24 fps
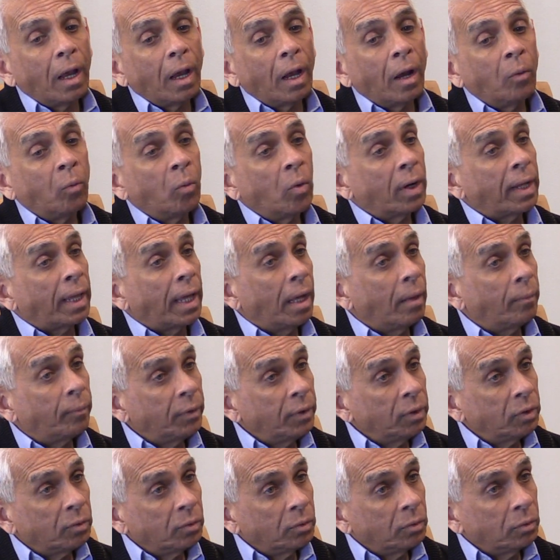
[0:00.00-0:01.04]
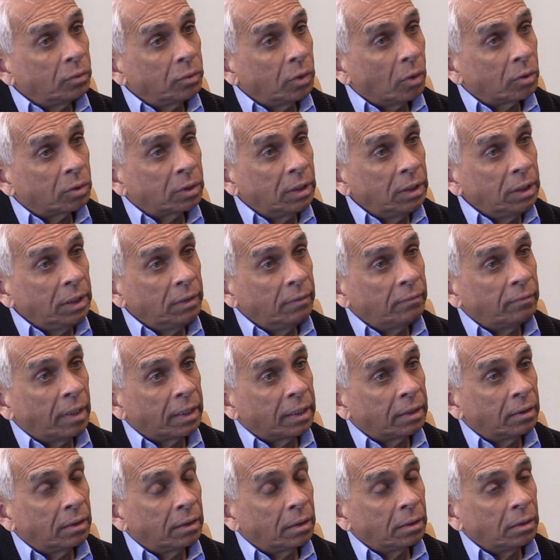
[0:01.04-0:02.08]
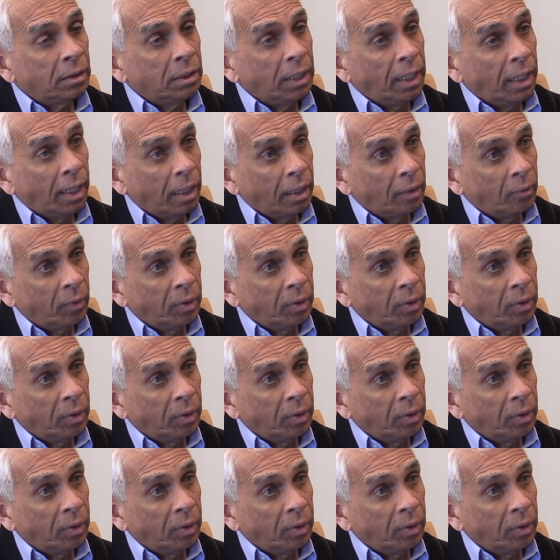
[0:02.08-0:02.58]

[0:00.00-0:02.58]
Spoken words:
And what happened to Dr. Liang